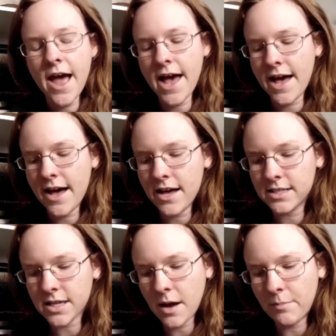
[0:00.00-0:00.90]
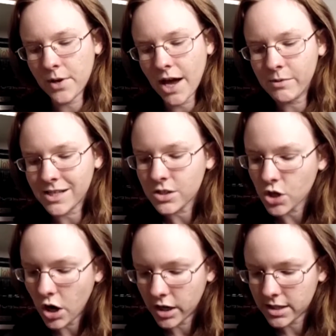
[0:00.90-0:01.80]
But I was at
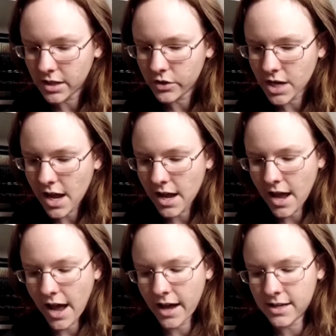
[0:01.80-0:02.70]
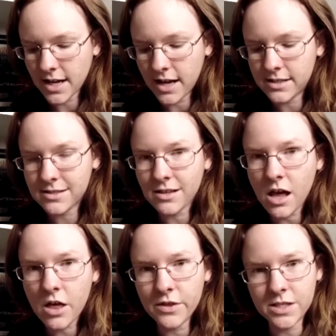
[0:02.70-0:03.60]
Target the other day and I
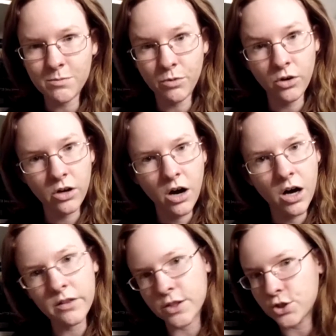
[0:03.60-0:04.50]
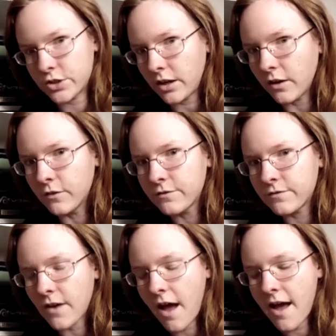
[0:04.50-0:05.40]
saw this book on the
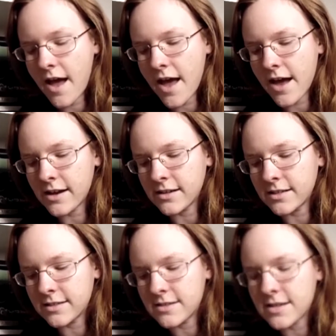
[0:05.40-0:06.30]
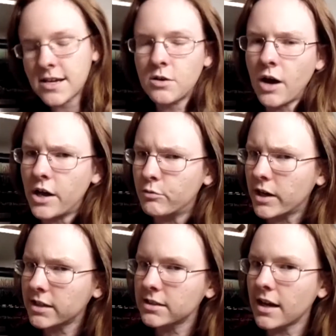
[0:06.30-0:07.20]
shelf, and I
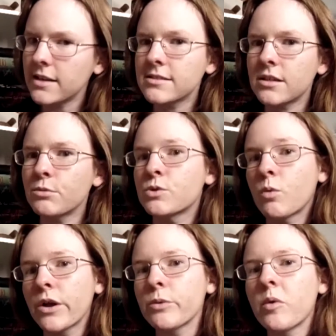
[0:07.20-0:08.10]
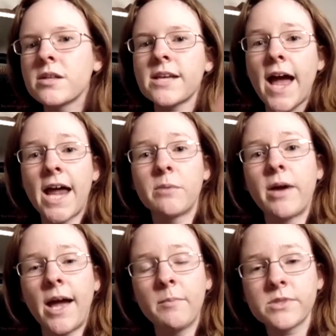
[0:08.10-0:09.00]
recognized that it was one of the ones I had on
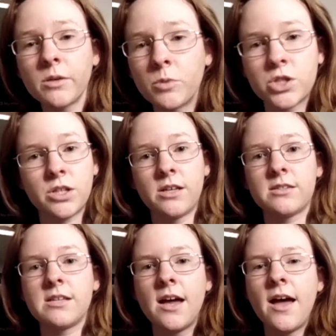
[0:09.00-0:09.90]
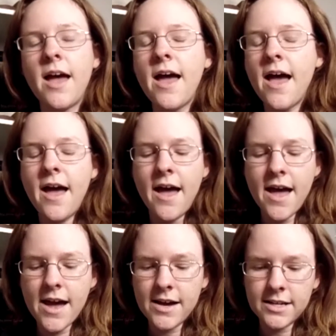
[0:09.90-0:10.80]
my Amazon wish list,
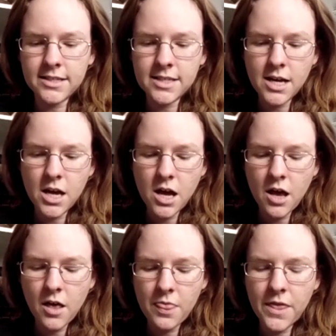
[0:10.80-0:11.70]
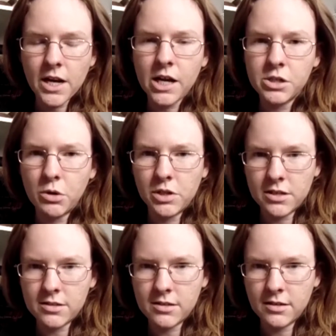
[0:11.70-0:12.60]
and then I
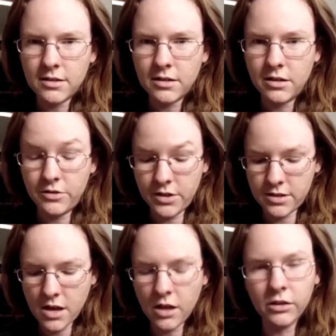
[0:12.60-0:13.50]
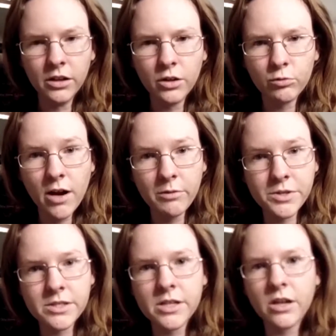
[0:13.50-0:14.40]
noticed this little round
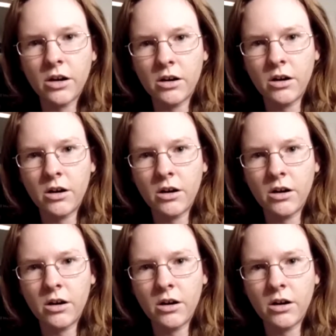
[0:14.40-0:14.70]
sticker.